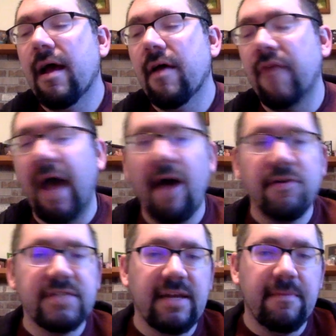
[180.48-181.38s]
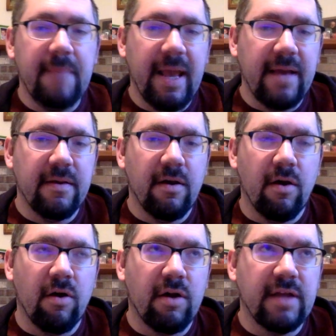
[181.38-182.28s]
The House can
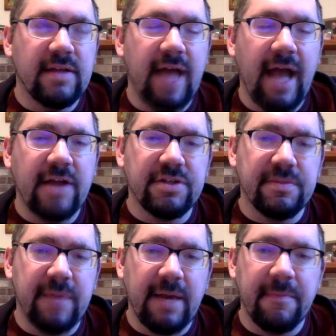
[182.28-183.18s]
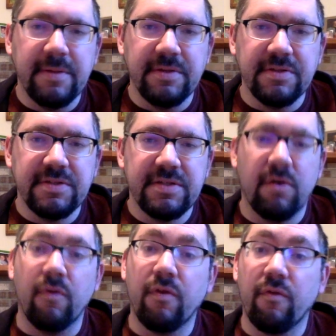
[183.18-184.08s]
actually make bills, or
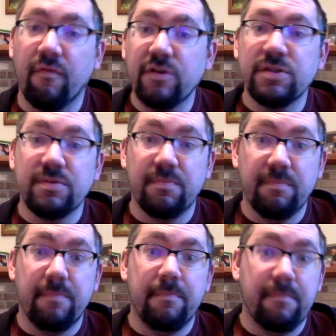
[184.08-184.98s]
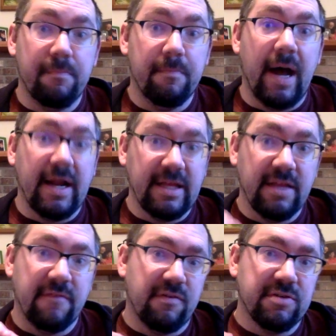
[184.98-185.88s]
they're the first body, the
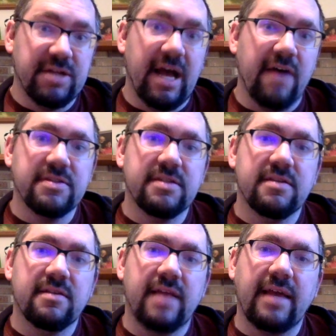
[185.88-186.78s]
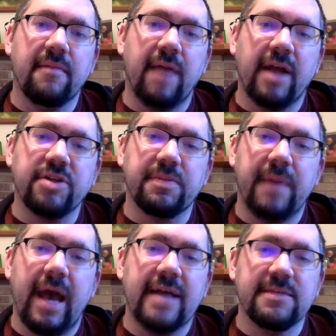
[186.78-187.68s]
first House that can actually
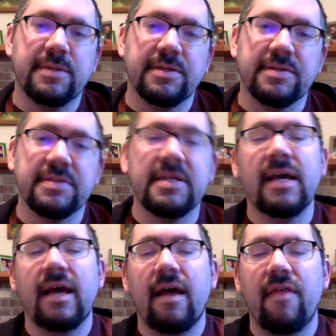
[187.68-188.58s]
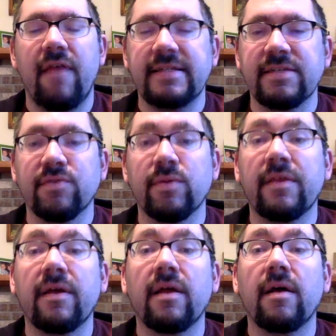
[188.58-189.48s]
pass bills that deal with
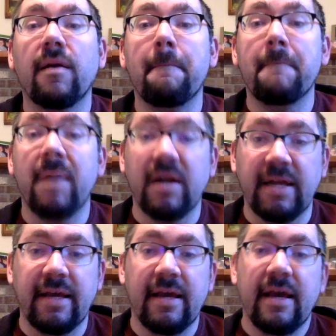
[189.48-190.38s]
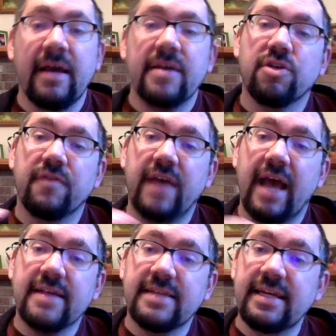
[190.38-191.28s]
money. So if it
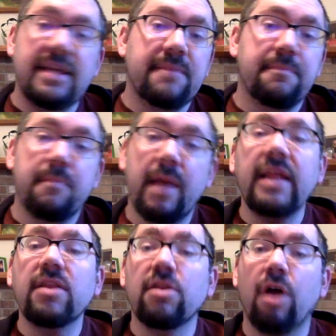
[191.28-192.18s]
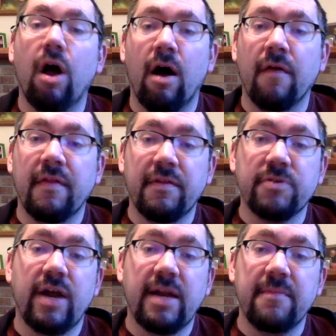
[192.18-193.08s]
has any law that they're
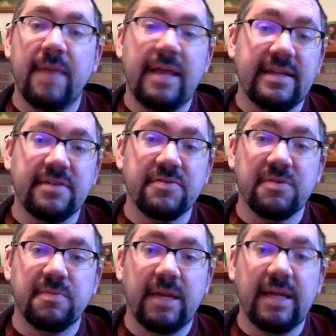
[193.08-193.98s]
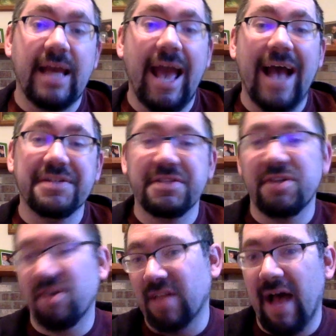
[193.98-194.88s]
trying to make that deals with money, has to start
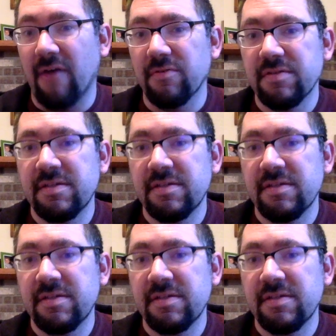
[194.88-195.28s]
in the House.